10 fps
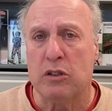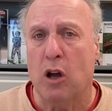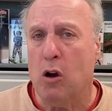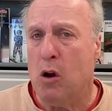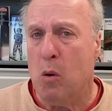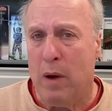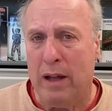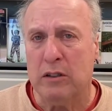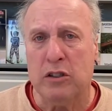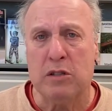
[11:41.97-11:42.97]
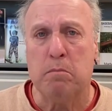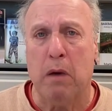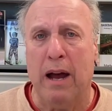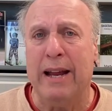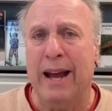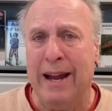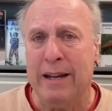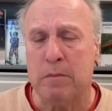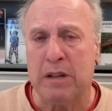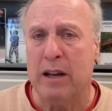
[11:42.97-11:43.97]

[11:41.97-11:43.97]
Don't go out and just buy items.